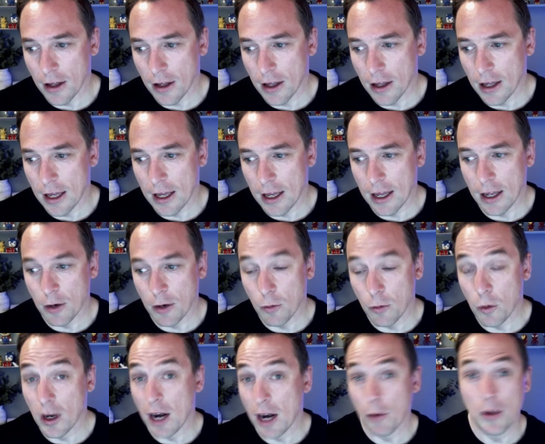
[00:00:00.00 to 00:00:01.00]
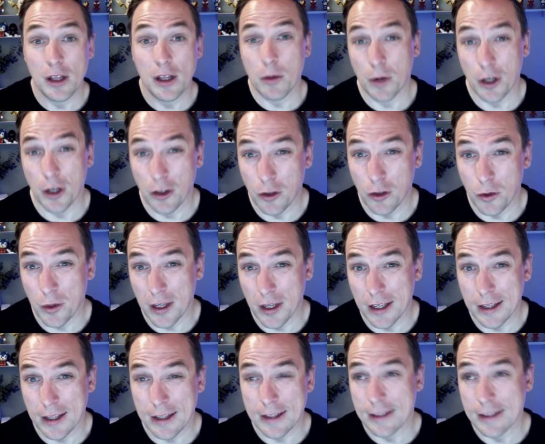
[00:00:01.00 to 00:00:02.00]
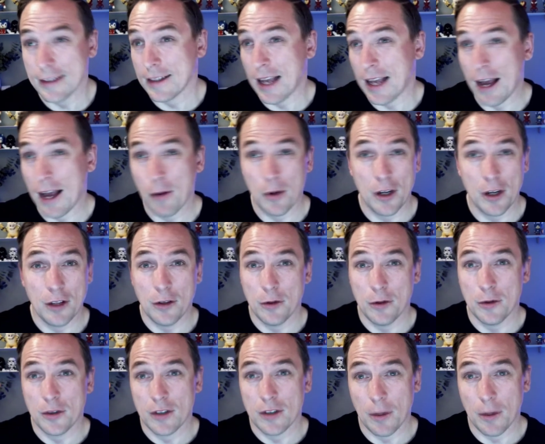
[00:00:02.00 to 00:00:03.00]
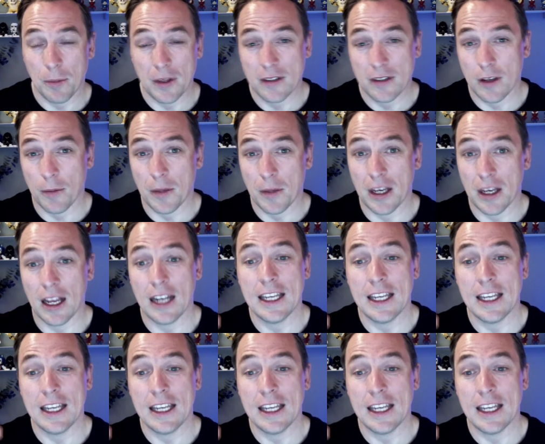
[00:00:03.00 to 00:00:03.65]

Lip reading: And what I really want to do is I want to do something, and